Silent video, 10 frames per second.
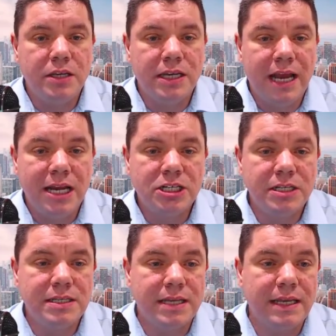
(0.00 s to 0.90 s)
you can
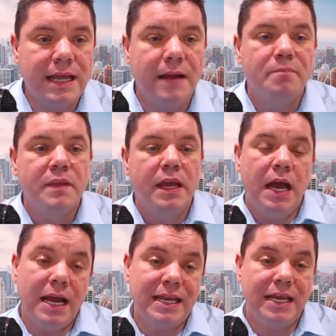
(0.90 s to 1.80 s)
actually see that,
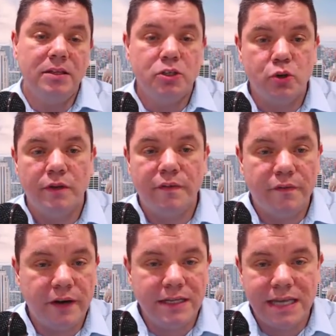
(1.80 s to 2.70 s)
again, join for
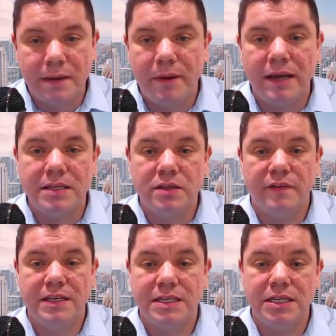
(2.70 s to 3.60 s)
free, take part in
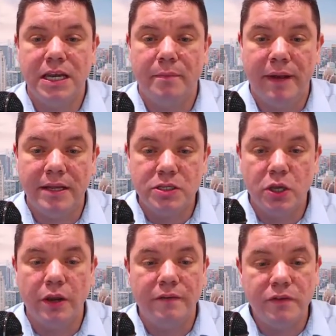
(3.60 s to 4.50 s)
surveys, and you get paid.
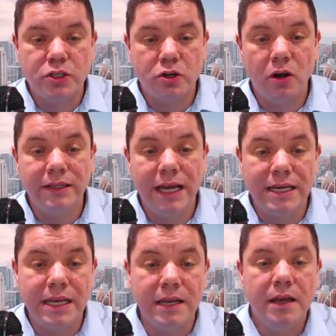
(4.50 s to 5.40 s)
So if you scroll down
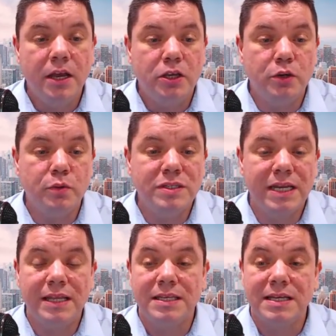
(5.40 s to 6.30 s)
here, you will
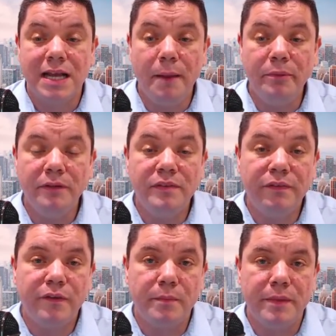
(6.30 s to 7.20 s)
see there's a couple of
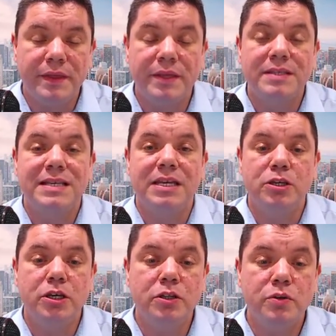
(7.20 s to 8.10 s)
different methods that
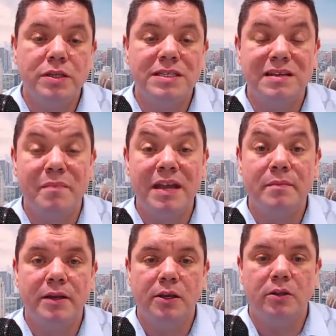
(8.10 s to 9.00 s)
you can do this to make
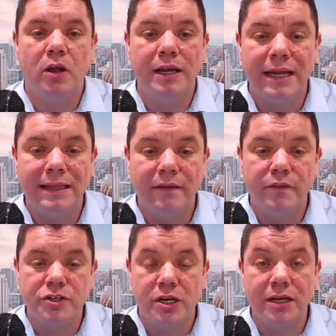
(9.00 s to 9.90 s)
money online and
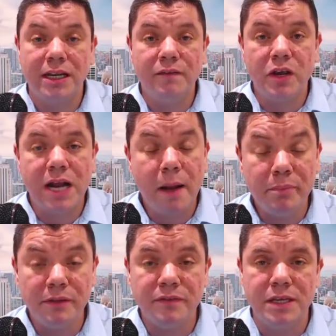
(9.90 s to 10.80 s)
leverage. I'm going to give you a
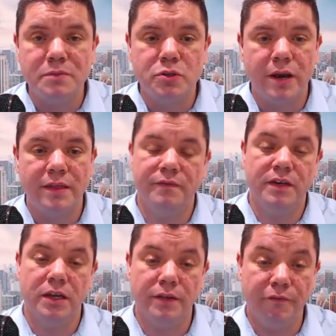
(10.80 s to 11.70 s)
couple of tips throughout the
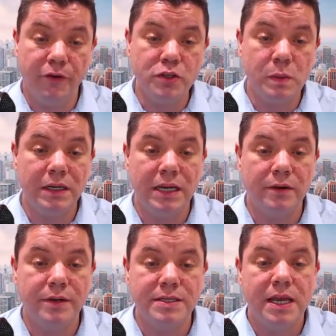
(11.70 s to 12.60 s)
video. The first one
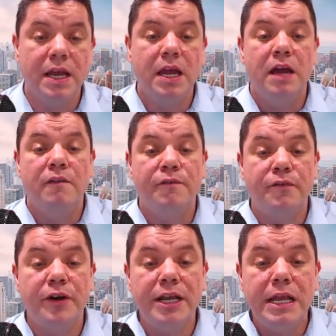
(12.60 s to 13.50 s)
here is
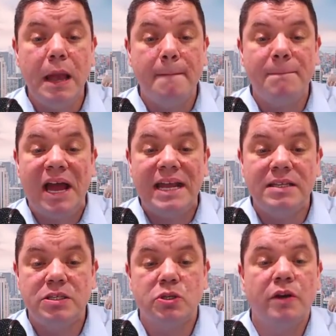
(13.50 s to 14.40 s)
free
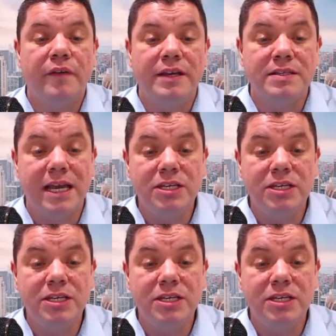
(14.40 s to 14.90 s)
paid surveys. So